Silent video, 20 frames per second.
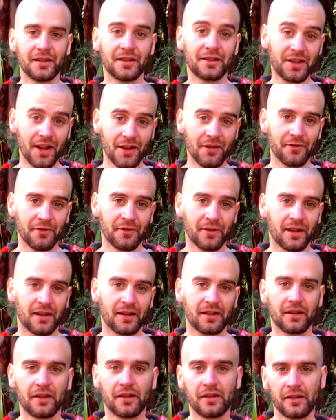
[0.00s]
So,
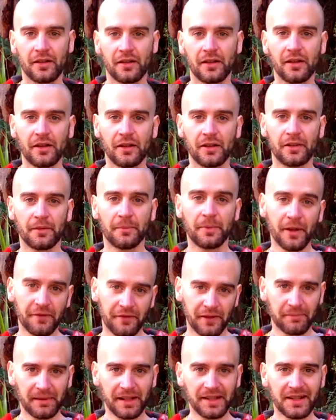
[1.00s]
the
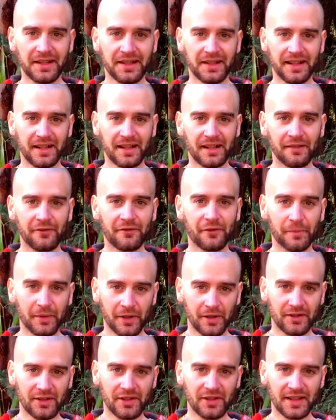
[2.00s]
perfect place to start for
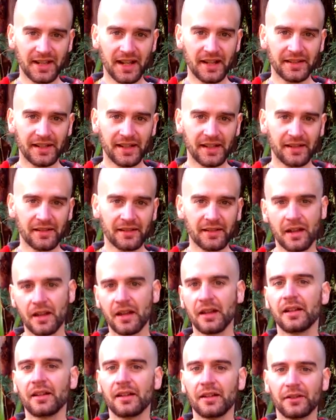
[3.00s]
Burgins out there,
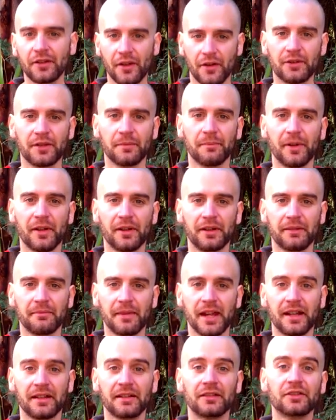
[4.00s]
go to
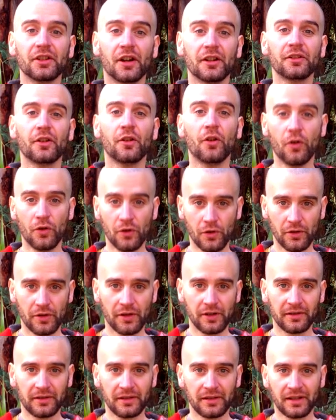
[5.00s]
burningman.org.
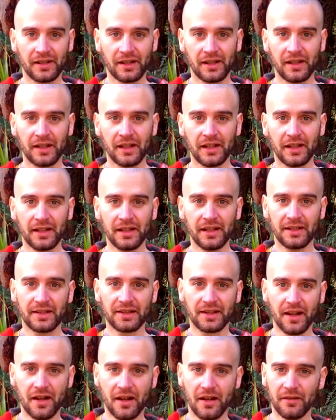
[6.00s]

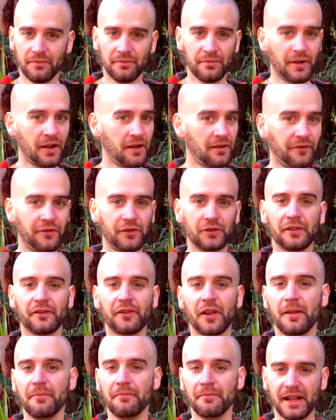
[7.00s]
It's full
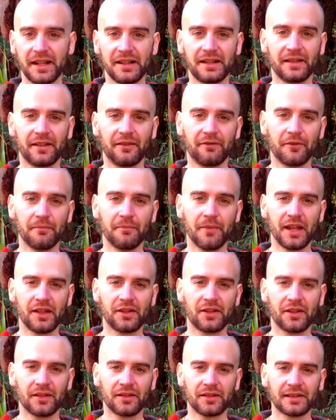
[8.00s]
of amazing
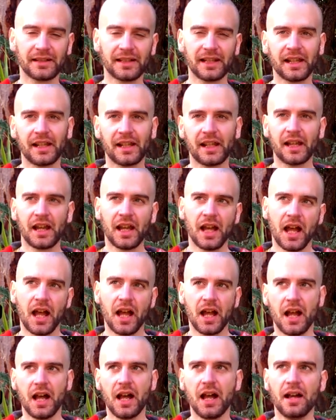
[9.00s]
information,
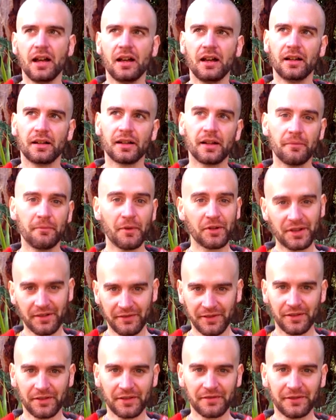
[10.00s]
most
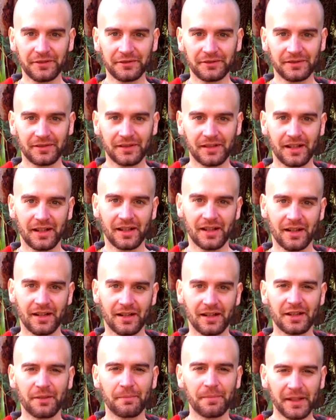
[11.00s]
of it useful.
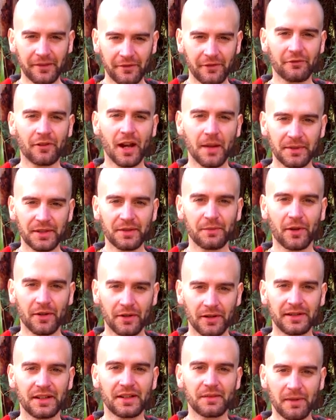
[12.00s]
It's a bit of a rabbit's
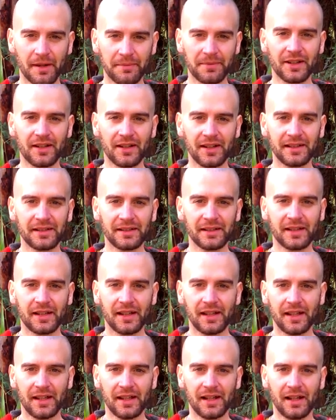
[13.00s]
warren, this website,
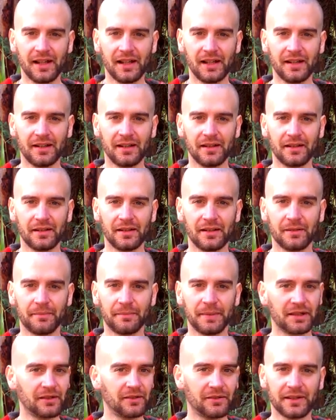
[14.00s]

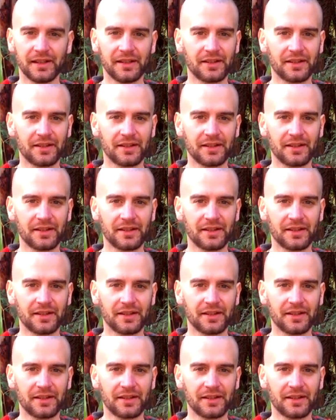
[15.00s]
but look,